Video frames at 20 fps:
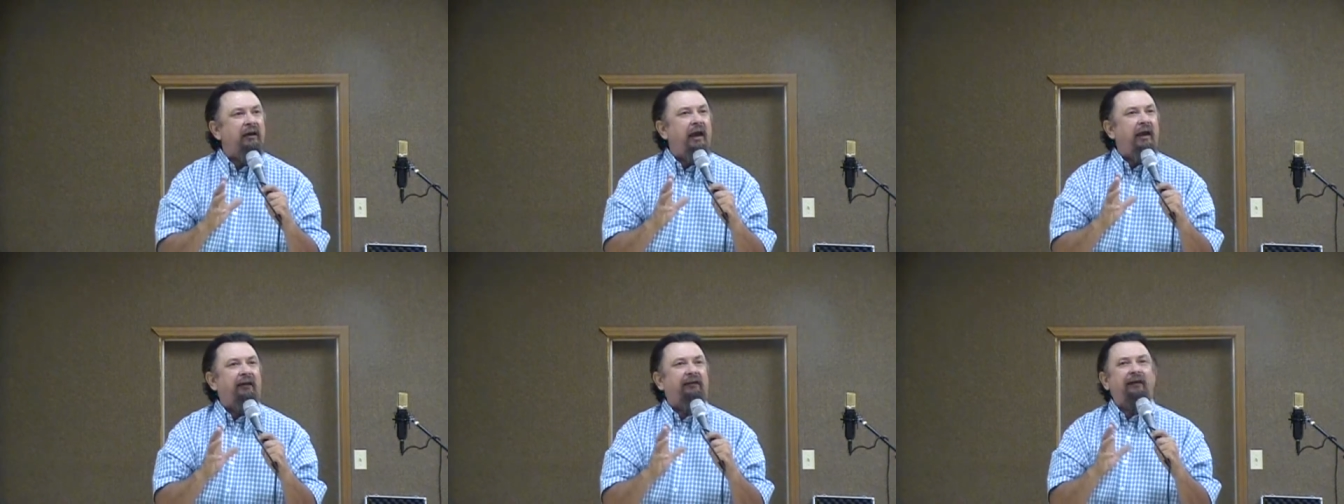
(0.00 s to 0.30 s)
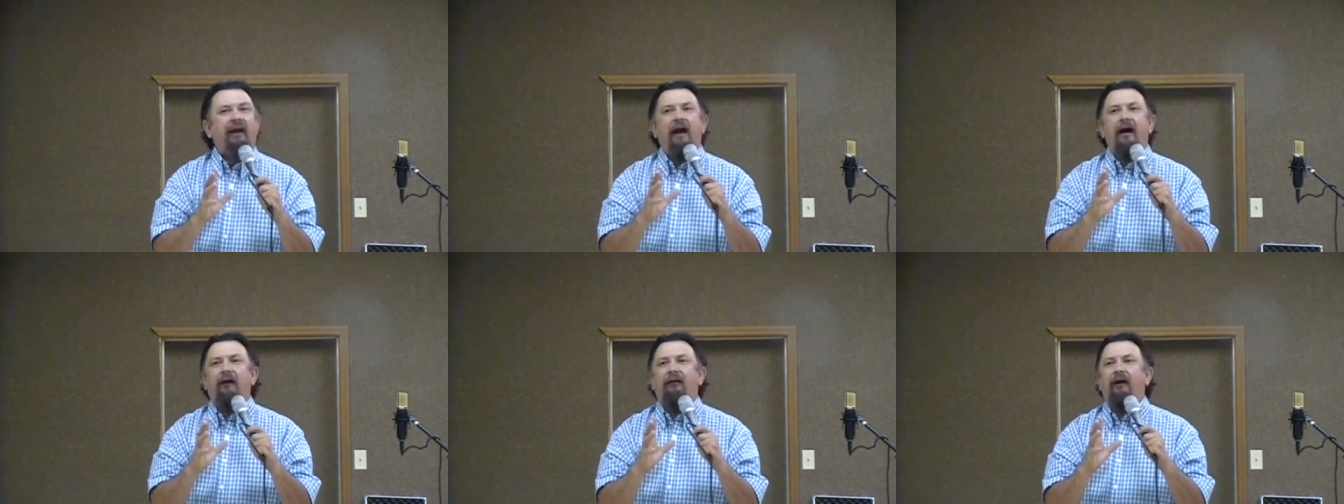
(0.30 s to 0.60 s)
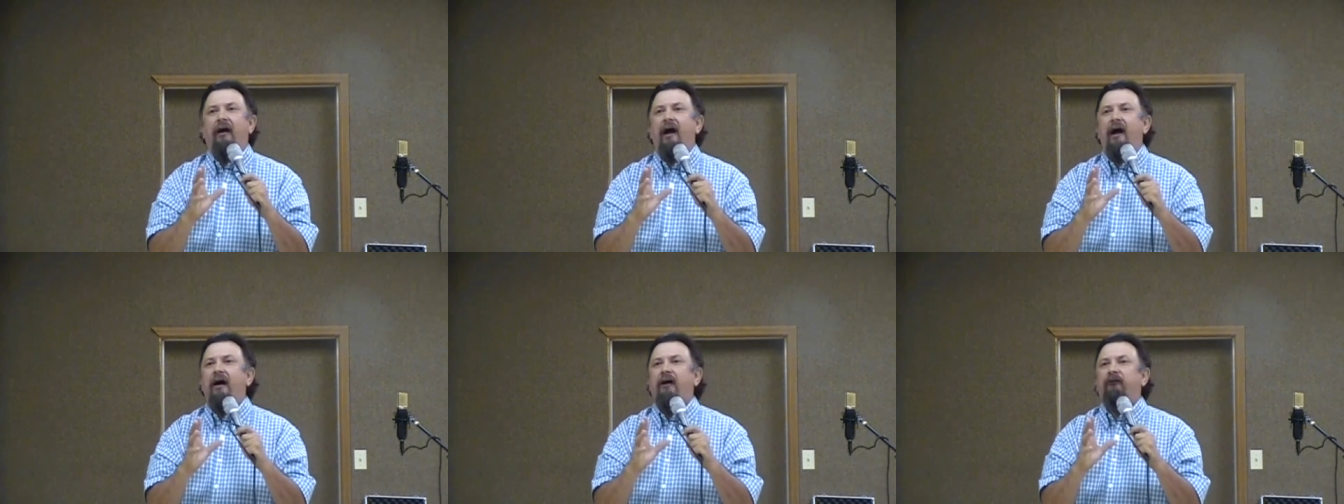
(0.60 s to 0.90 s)
kicked out
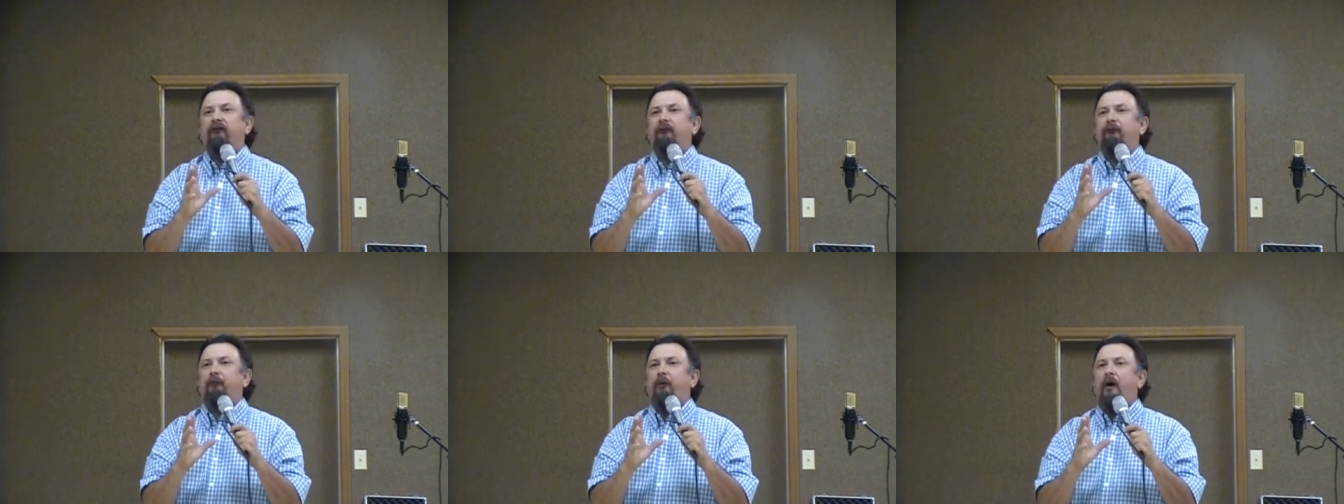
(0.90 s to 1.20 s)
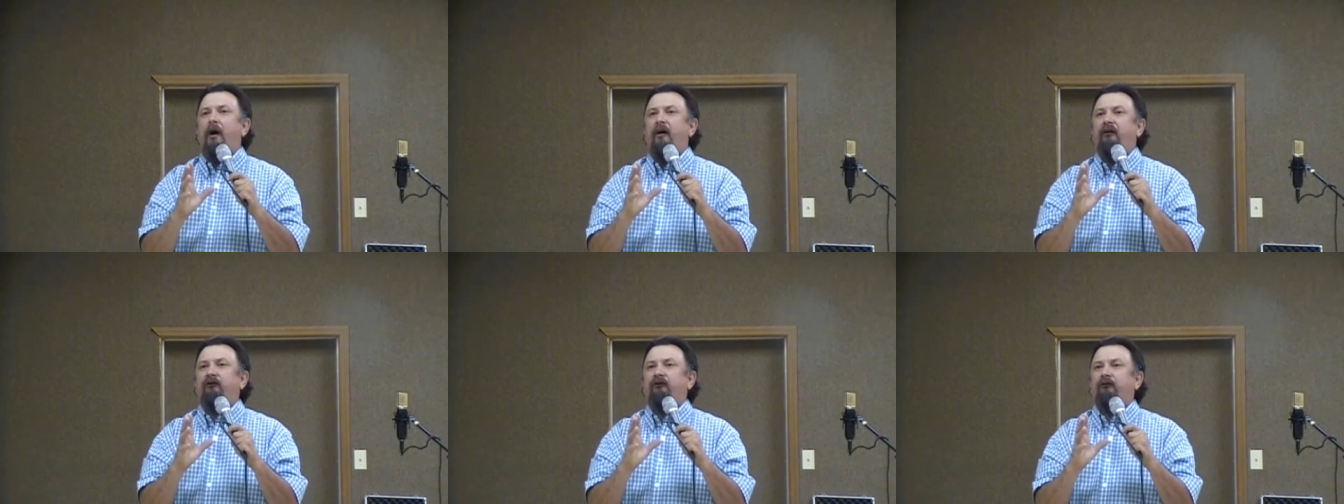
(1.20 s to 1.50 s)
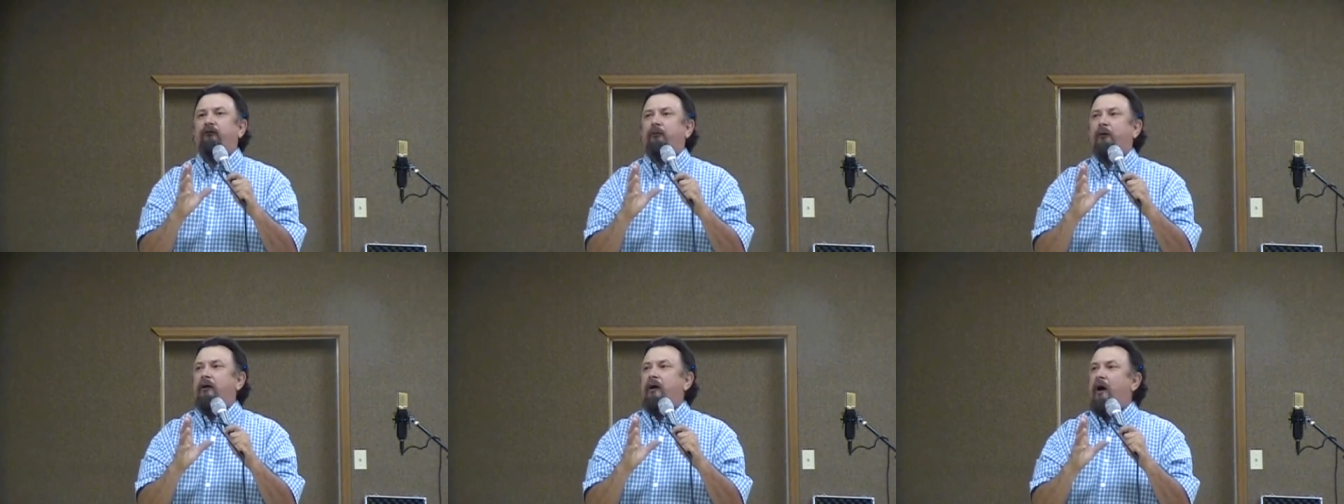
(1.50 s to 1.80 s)
of the housing
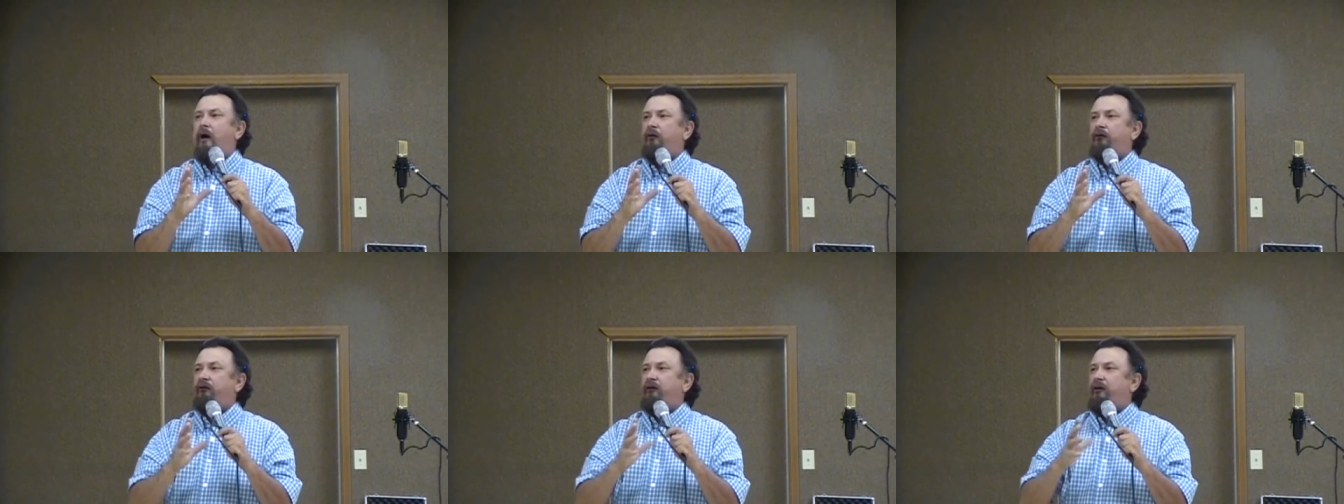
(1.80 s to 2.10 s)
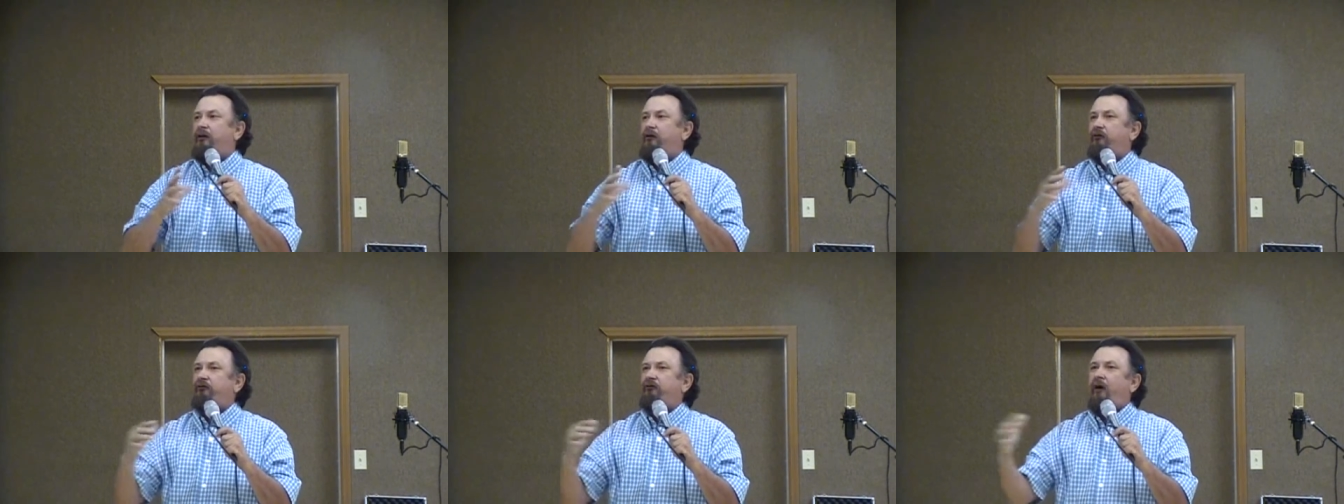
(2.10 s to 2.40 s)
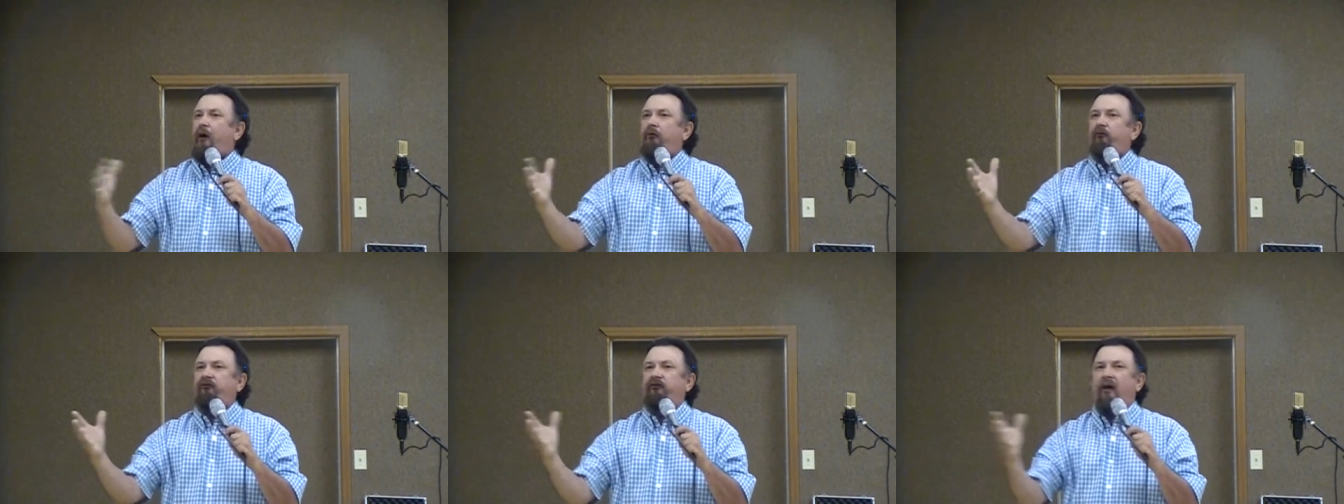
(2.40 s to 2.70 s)
projects because of the
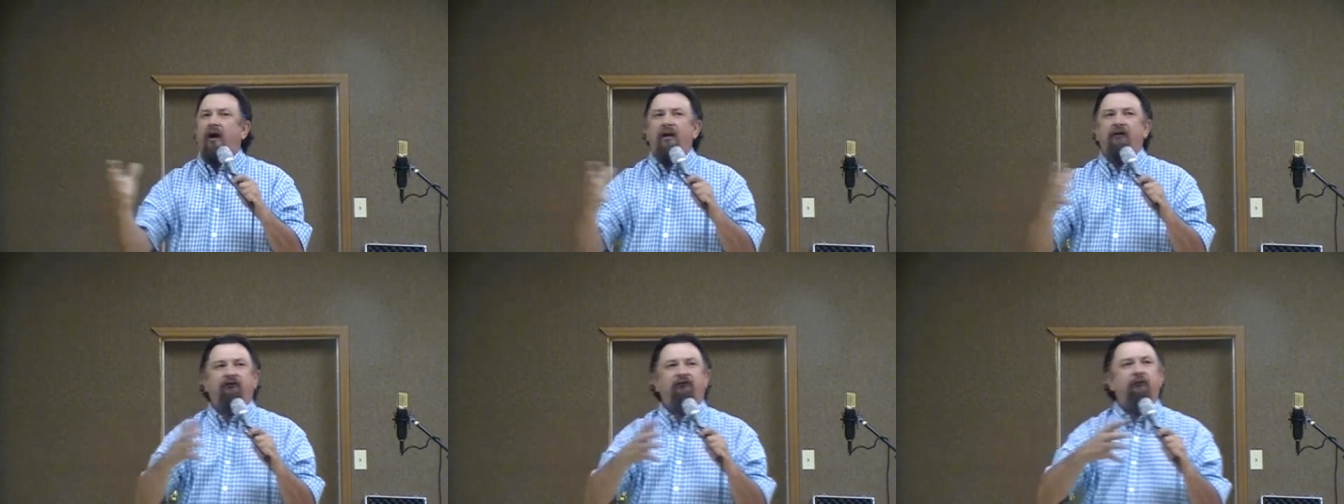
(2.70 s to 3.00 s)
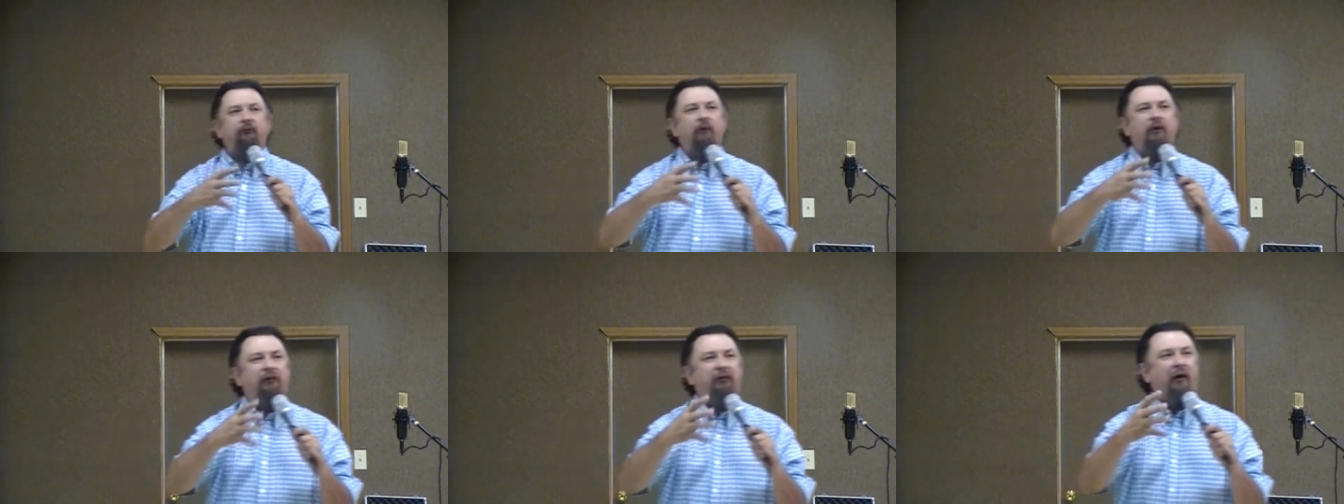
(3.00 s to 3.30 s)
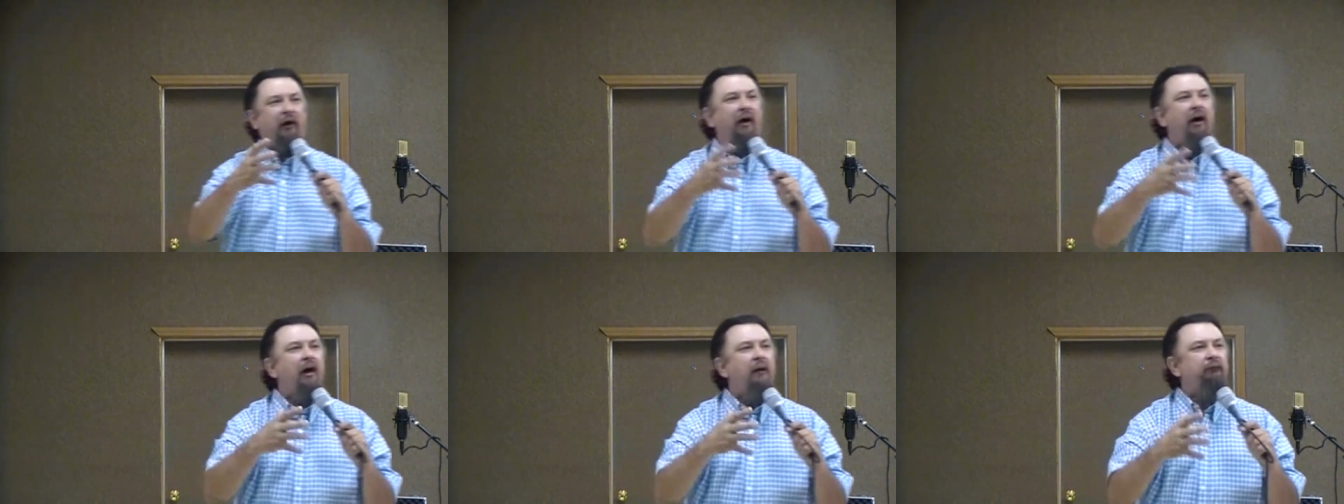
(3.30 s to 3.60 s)
association with
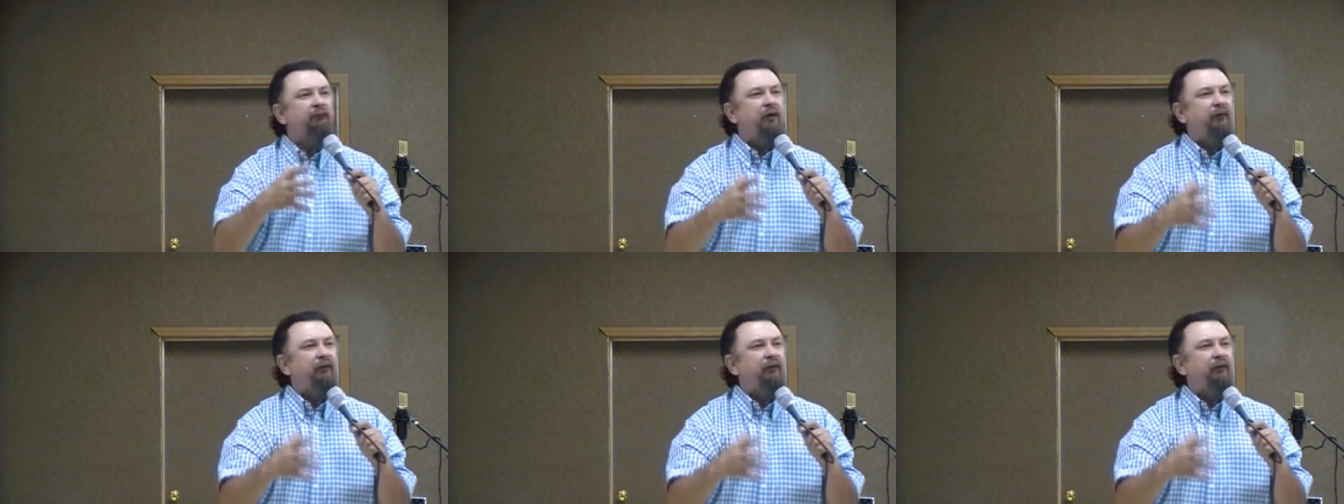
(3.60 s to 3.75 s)
the,